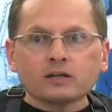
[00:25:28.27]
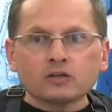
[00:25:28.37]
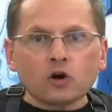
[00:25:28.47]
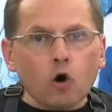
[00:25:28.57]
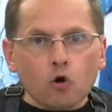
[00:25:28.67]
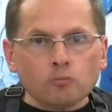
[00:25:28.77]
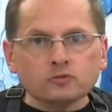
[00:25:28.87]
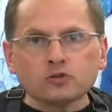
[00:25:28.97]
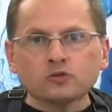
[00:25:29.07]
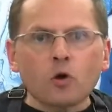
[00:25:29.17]
combs,
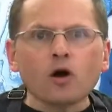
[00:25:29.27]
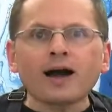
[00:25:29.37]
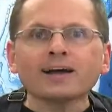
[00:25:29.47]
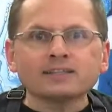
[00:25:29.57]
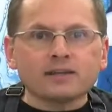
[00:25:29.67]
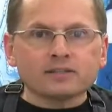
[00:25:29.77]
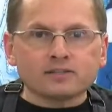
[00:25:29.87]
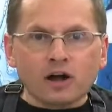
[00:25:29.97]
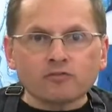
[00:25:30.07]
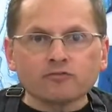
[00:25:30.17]
you could do all kinds of
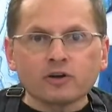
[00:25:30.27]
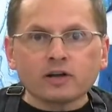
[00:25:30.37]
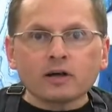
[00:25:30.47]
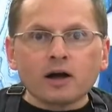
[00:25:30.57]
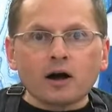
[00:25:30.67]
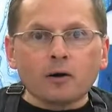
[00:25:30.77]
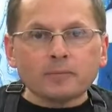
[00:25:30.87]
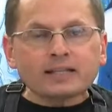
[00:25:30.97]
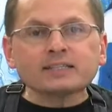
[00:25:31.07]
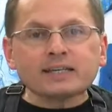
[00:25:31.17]
stuff.
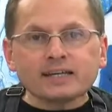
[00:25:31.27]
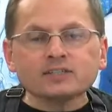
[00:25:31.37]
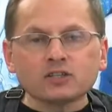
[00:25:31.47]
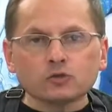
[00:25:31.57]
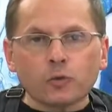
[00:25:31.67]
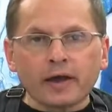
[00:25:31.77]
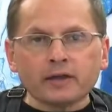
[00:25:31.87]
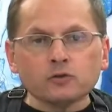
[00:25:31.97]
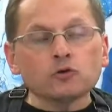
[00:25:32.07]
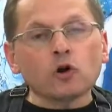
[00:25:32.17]
That's the easiest way.
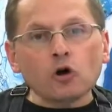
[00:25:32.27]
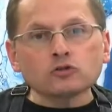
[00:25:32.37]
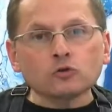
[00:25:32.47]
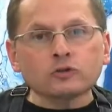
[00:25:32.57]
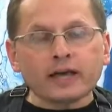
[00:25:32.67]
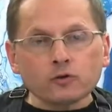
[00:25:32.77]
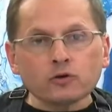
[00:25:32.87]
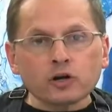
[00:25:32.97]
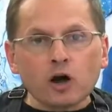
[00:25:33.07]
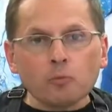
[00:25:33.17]
You could also layer
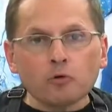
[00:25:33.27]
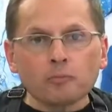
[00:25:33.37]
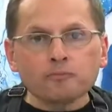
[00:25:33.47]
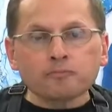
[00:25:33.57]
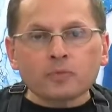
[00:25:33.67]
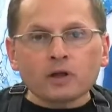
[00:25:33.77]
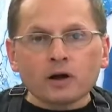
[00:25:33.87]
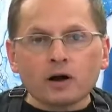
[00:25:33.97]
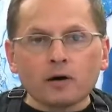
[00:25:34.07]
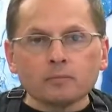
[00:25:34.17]
a cup
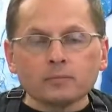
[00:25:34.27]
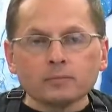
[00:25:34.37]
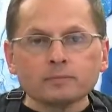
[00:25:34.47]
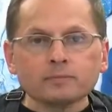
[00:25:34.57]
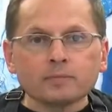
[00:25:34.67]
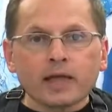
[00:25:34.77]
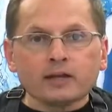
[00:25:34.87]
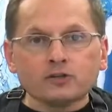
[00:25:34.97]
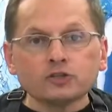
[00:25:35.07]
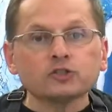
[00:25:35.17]
um,
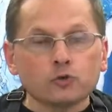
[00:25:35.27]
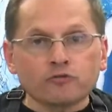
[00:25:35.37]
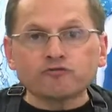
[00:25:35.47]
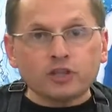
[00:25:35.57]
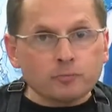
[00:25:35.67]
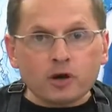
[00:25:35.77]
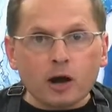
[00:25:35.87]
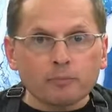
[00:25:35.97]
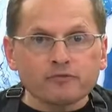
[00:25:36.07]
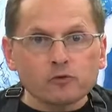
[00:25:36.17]
and just do a flip
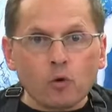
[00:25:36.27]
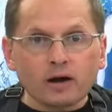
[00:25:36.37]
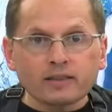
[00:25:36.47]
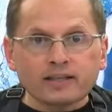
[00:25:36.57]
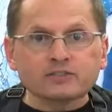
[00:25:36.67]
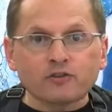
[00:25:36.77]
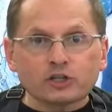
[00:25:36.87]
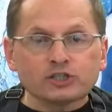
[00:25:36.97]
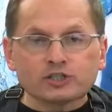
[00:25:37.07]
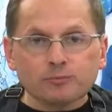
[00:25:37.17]
cup if you wanted. That's a very
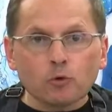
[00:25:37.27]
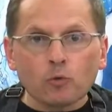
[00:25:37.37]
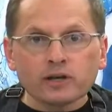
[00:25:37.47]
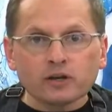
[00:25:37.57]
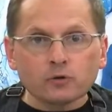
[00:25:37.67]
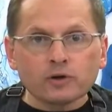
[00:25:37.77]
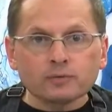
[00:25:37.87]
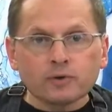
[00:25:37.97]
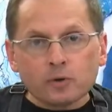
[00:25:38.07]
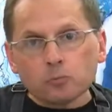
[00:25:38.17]
simple way to do it.
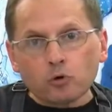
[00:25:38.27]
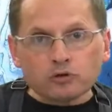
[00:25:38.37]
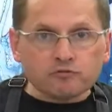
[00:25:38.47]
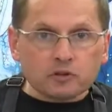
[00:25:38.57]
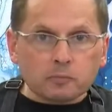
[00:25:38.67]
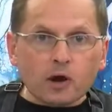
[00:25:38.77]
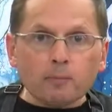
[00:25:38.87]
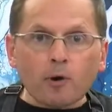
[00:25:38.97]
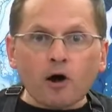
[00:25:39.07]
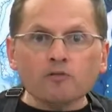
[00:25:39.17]
Pull the flip cup
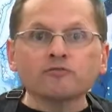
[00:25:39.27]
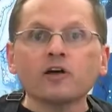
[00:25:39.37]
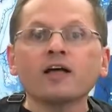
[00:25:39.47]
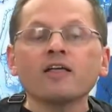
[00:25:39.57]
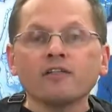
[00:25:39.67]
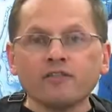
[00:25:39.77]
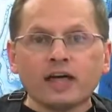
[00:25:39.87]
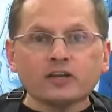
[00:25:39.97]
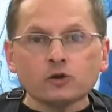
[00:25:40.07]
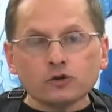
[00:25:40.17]
off,
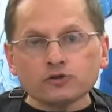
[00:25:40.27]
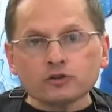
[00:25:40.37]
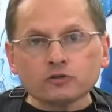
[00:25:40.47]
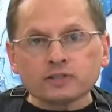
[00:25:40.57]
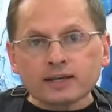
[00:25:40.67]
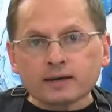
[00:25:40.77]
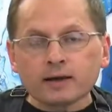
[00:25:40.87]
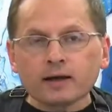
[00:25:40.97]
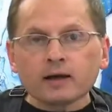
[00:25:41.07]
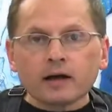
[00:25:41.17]
then do your tilting.
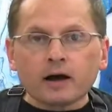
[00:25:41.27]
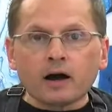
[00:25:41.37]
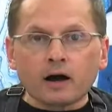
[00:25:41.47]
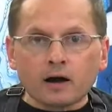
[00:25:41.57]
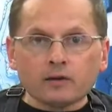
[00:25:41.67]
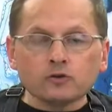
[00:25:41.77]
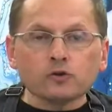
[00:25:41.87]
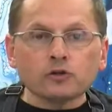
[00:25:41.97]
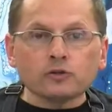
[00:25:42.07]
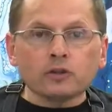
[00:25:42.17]
You
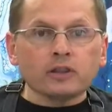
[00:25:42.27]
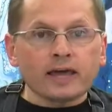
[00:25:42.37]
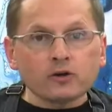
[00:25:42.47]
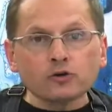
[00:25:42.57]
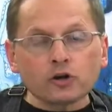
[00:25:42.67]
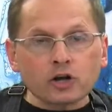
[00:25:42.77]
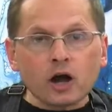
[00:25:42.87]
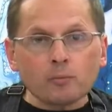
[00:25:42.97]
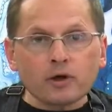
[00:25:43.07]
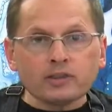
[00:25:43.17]
could layer a
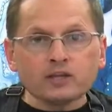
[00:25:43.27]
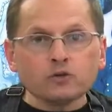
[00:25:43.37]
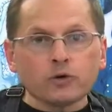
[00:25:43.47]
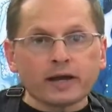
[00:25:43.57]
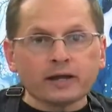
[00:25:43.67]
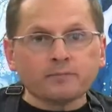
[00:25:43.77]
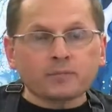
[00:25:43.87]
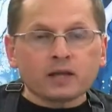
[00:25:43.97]
cup and then do a